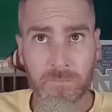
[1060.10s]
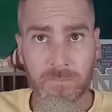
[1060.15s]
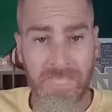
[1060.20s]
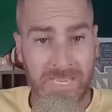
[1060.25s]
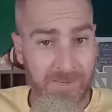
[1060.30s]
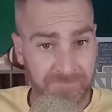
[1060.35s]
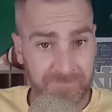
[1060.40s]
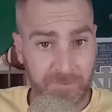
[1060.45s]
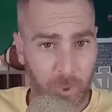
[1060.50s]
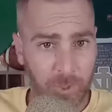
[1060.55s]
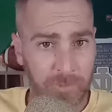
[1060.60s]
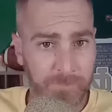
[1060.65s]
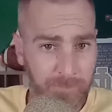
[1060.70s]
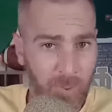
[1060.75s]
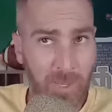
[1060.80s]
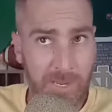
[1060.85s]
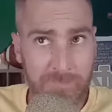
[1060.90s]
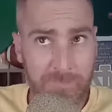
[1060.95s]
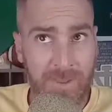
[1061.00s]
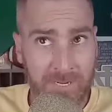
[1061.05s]
They have good
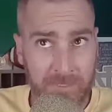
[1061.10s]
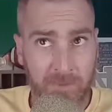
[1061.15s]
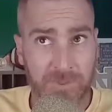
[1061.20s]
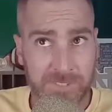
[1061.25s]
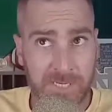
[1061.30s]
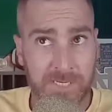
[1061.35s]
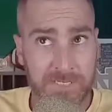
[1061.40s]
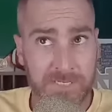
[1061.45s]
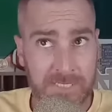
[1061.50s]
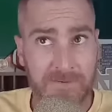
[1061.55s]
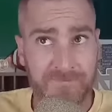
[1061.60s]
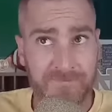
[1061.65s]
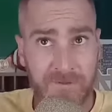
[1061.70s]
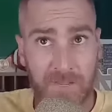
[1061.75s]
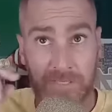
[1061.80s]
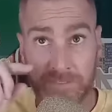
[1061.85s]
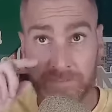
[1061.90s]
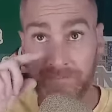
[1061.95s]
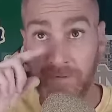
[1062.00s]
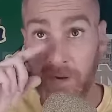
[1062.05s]
playmakers on
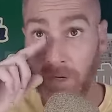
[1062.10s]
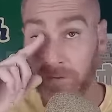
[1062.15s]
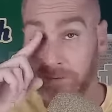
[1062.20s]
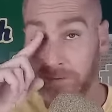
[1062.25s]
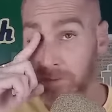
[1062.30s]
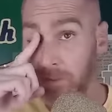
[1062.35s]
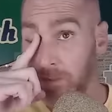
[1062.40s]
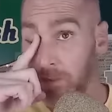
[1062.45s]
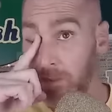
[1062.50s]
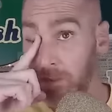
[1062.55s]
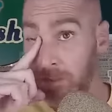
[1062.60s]
defense, folks.